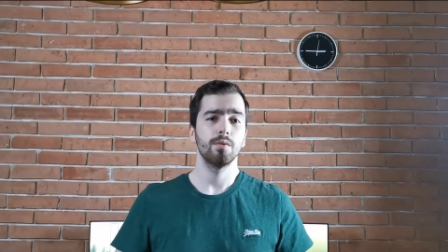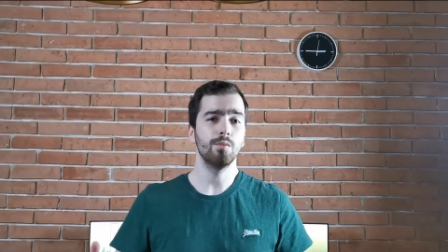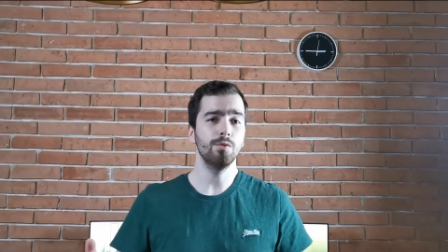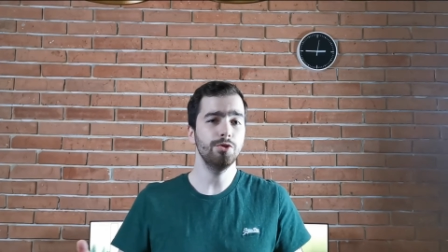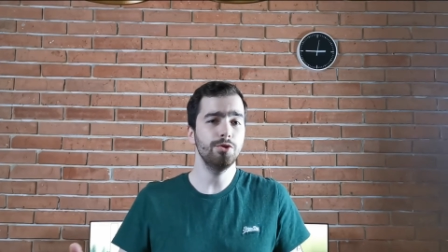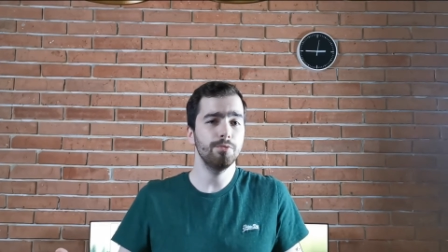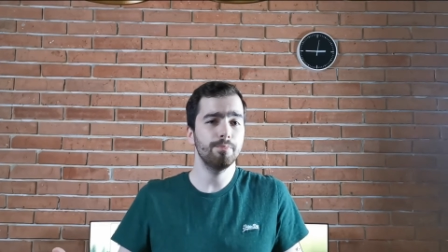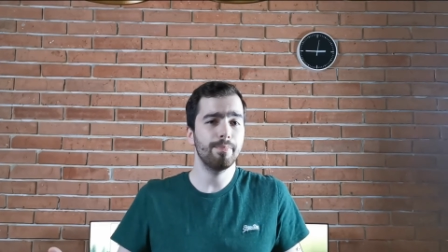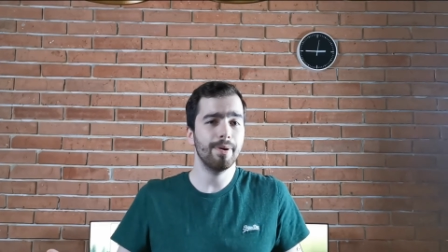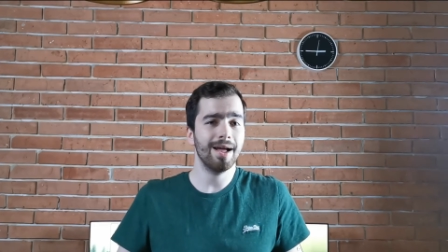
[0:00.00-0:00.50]

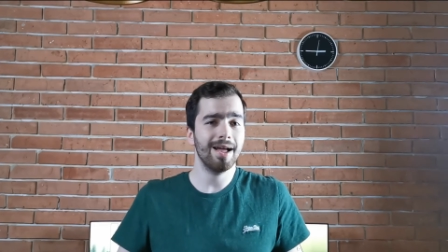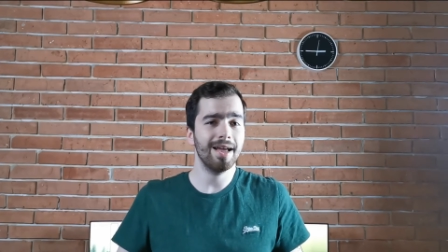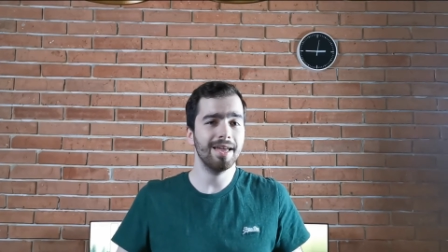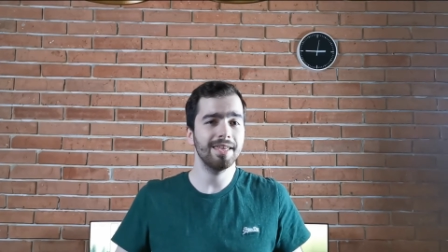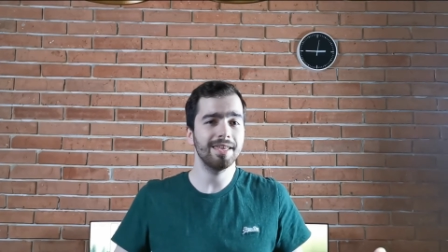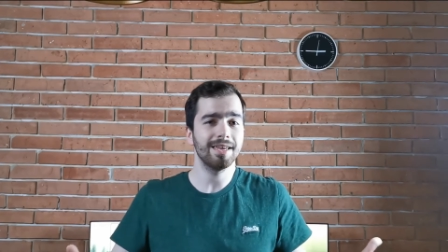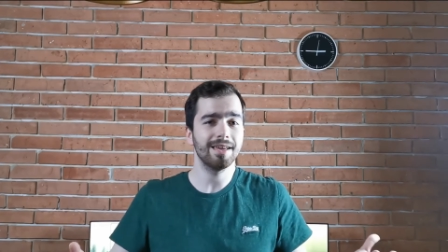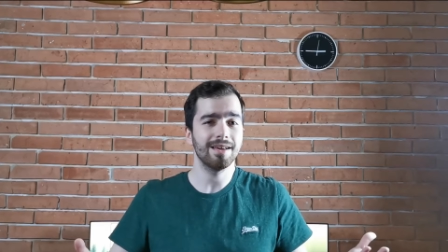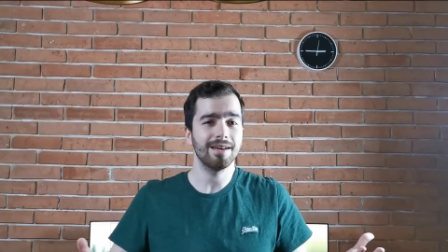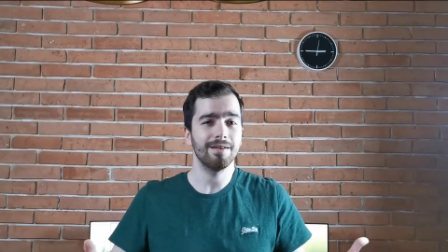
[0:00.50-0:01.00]
Would you
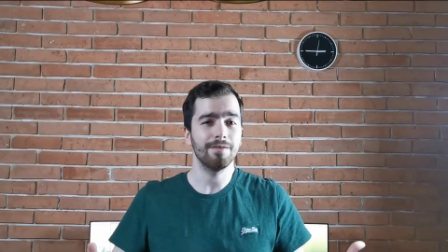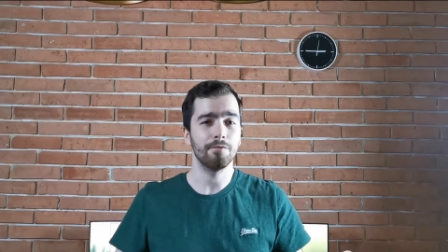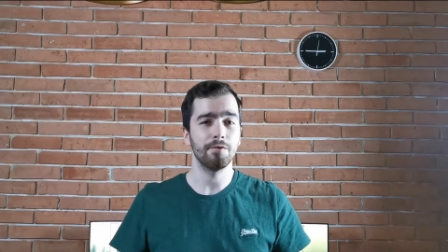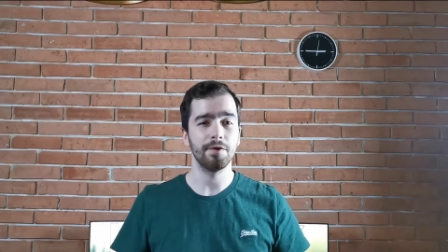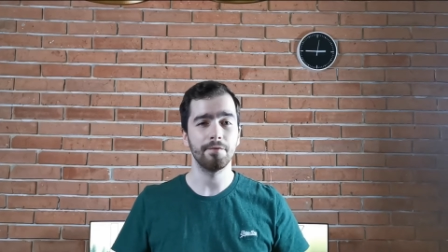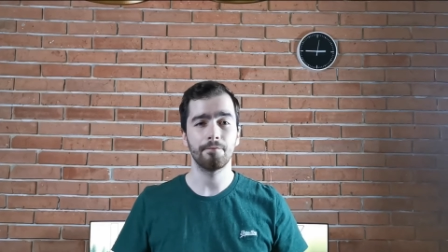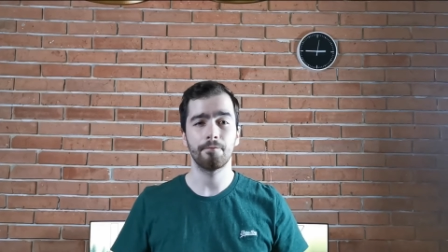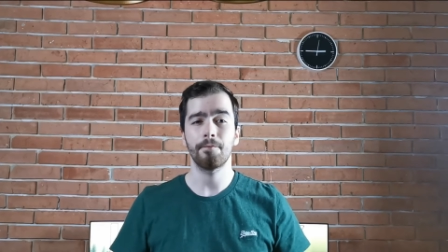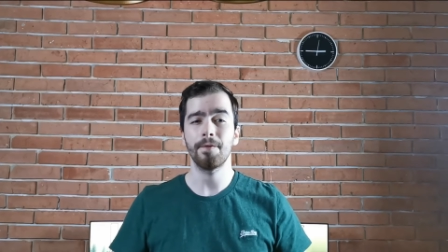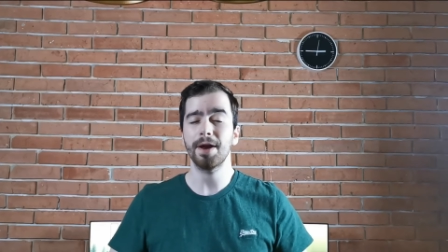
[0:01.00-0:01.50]
buy a
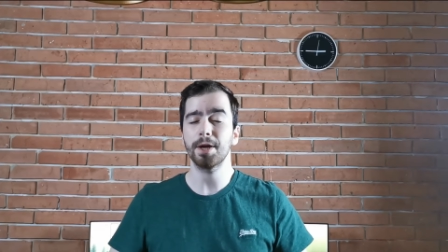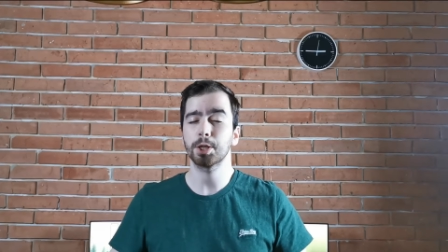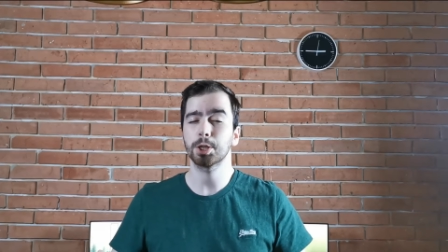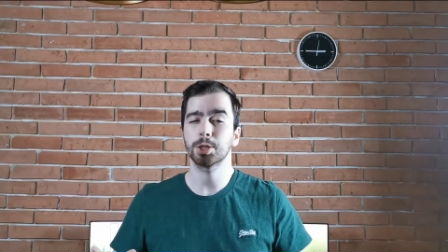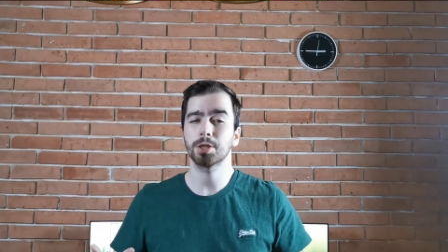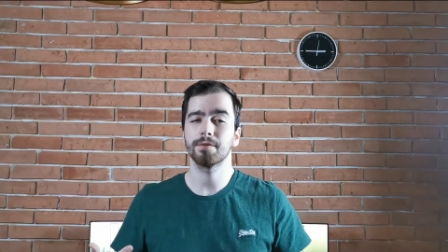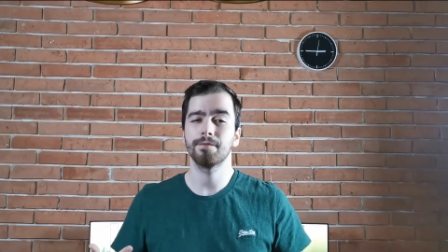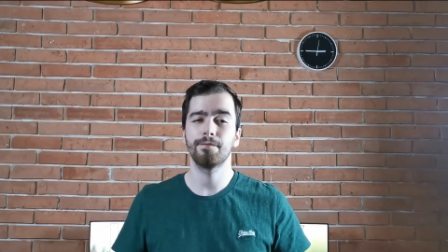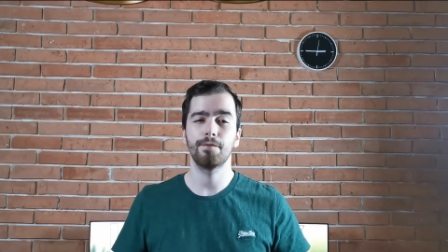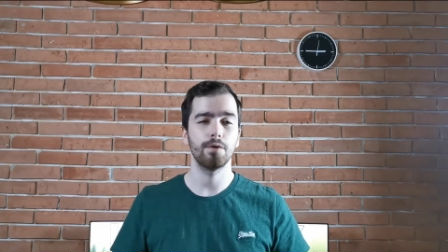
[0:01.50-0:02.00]

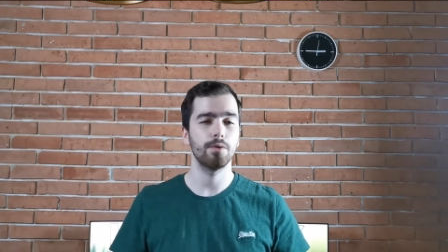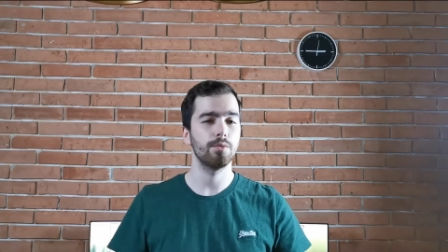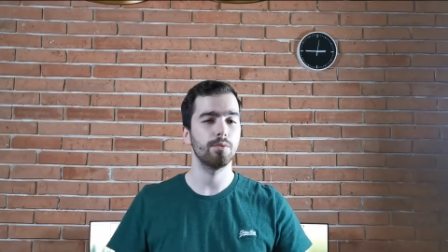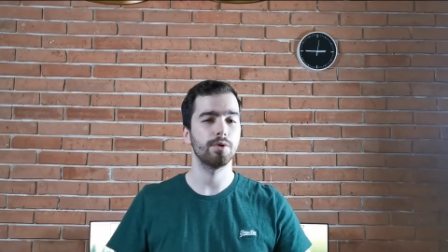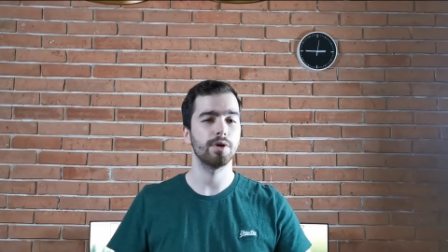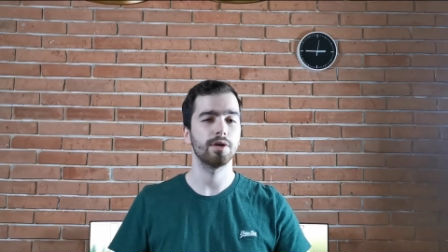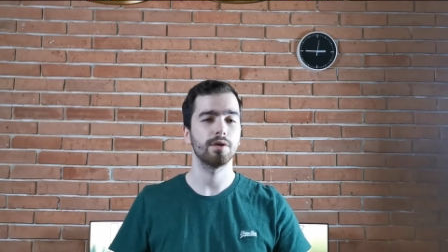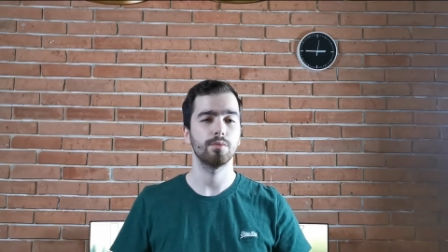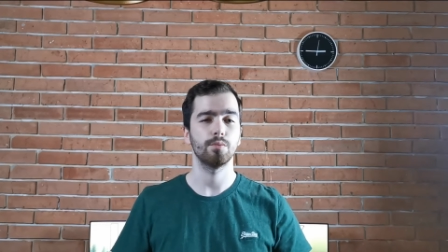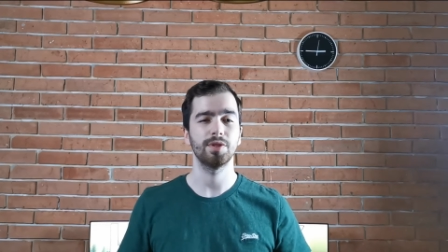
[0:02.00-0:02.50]
refreshed
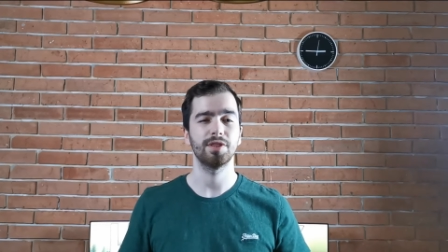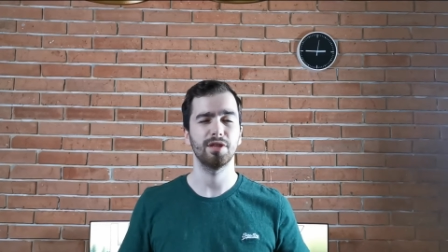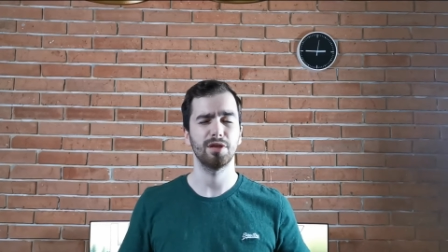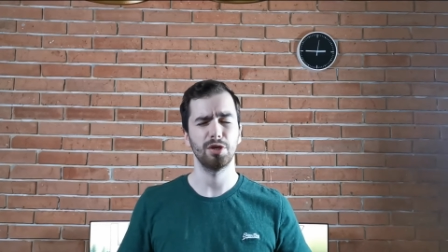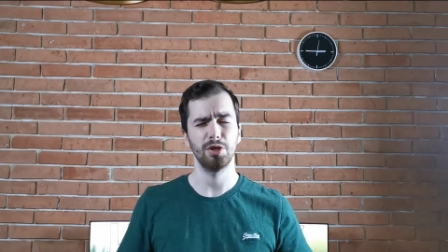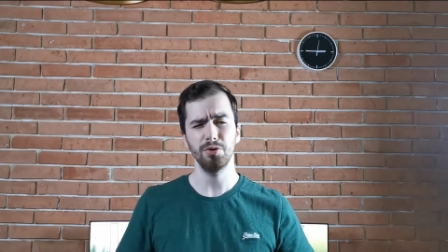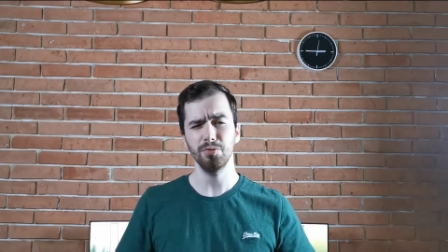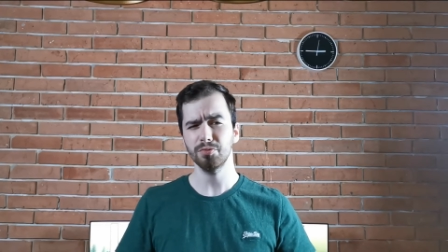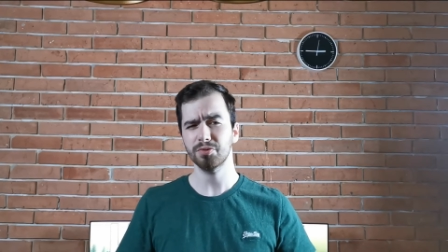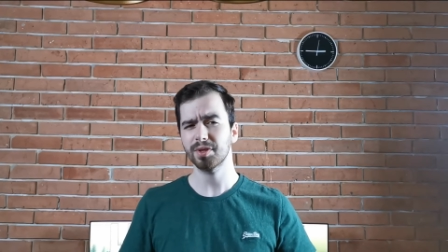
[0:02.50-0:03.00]
phone with
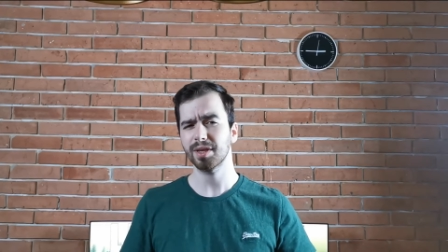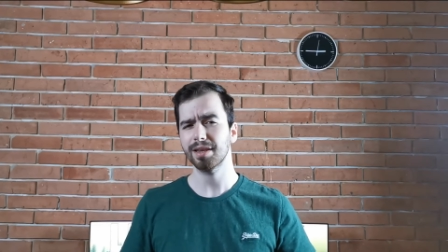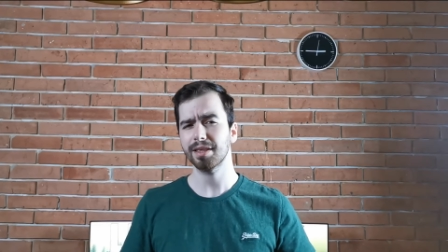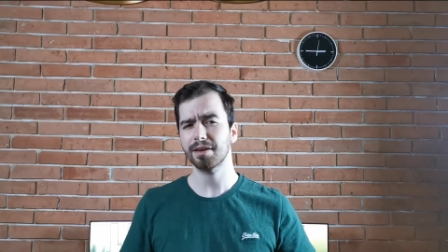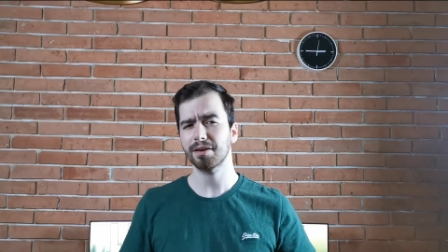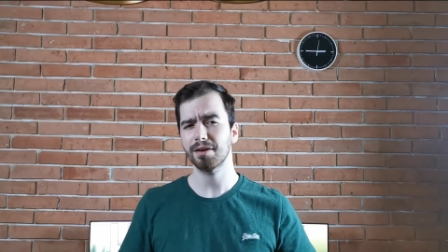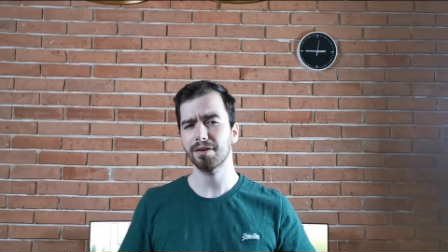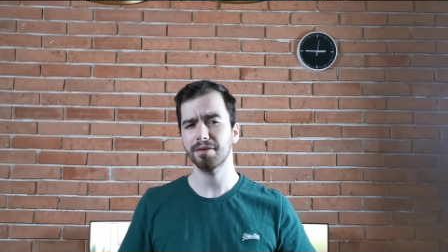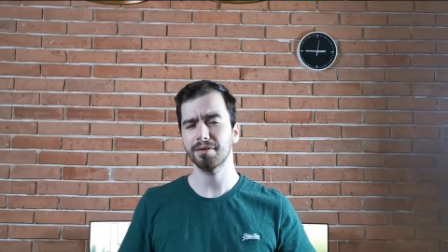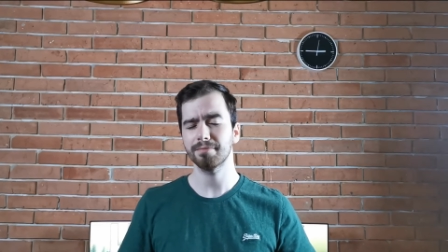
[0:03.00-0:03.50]
a new
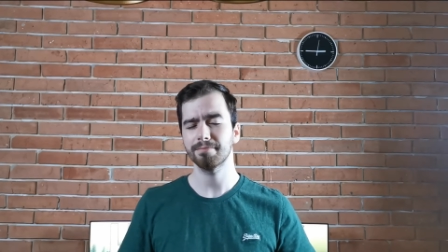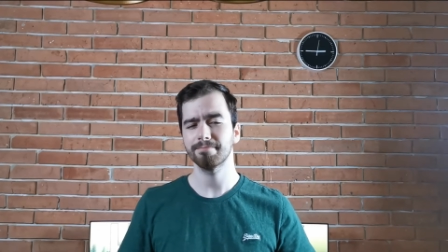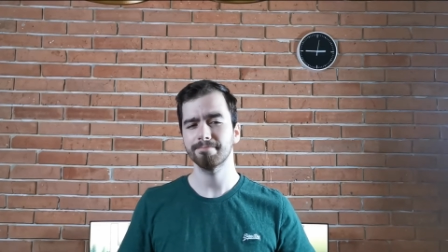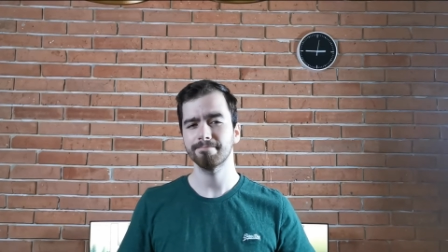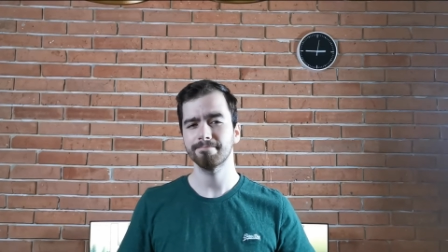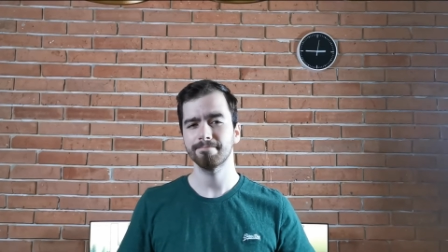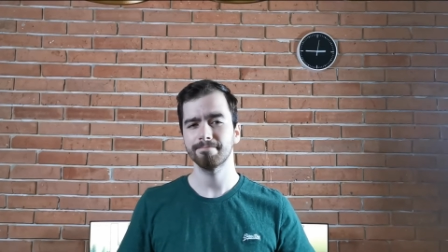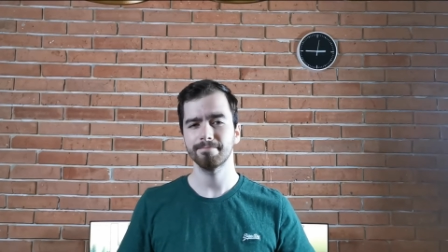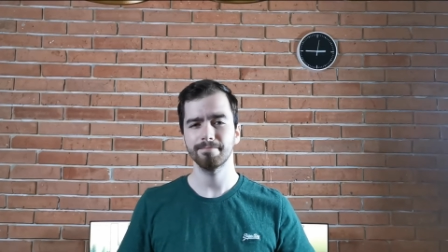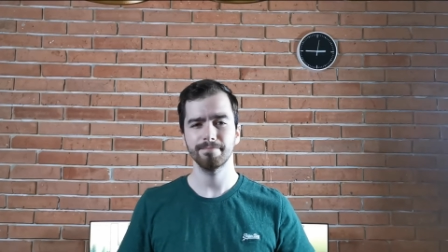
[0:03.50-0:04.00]
silicon?